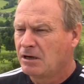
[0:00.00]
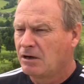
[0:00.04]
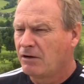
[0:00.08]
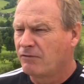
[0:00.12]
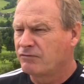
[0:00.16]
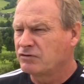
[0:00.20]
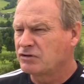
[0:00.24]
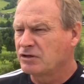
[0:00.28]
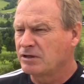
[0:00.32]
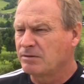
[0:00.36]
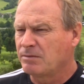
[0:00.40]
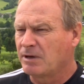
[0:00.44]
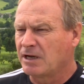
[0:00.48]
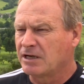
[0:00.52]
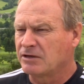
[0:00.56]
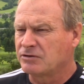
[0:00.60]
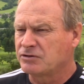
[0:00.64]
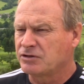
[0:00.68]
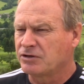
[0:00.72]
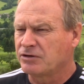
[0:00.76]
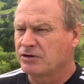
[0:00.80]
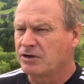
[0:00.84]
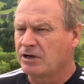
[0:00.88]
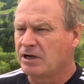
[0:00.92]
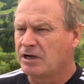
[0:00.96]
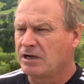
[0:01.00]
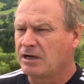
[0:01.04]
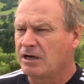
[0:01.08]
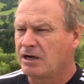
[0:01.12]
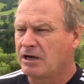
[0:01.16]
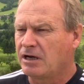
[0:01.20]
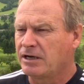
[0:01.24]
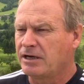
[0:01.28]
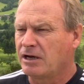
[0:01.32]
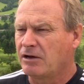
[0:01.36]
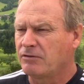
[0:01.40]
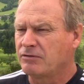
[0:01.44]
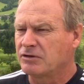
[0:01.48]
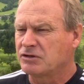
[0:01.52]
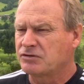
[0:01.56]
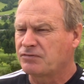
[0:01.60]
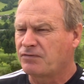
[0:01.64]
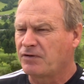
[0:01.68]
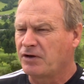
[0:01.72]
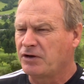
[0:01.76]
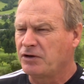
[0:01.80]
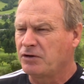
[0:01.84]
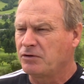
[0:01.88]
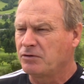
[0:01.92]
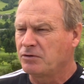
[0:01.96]
Obviously, the manager and I know this
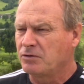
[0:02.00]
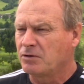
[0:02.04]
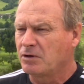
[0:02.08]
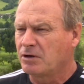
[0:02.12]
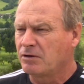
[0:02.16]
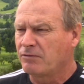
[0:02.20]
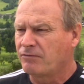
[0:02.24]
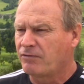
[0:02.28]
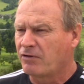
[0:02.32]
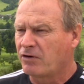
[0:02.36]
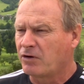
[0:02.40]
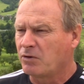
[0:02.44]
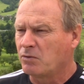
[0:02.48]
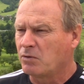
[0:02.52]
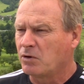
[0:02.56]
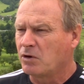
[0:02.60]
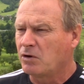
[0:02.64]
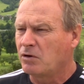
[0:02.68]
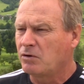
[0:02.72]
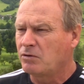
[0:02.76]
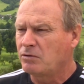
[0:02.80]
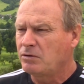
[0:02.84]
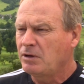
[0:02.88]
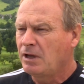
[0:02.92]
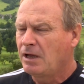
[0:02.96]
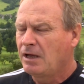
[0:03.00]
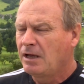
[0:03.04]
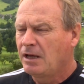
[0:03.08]
venue very well,